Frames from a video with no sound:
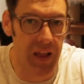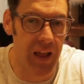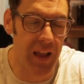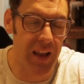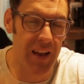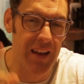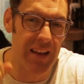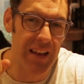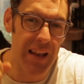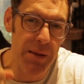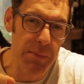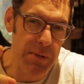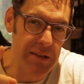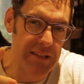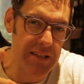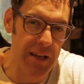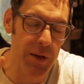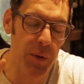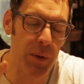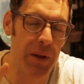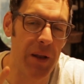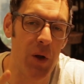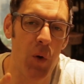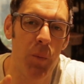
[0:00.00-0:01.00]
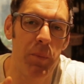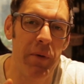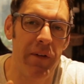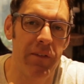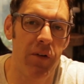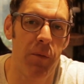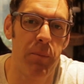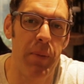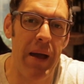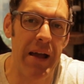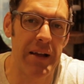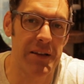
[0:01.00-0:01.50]
Let me tell you a little bit
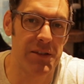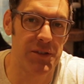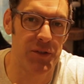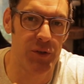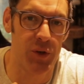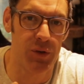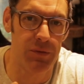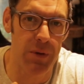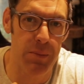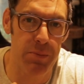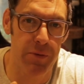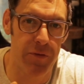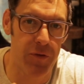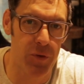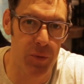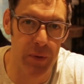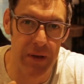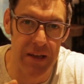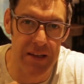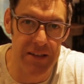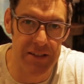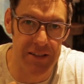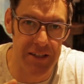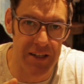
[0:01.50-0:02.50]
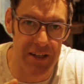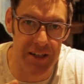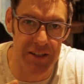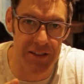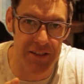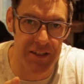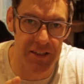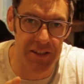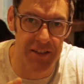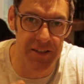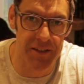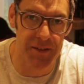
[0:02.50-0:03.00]
of a backstory before we get
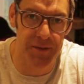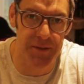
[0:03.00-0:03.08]
started.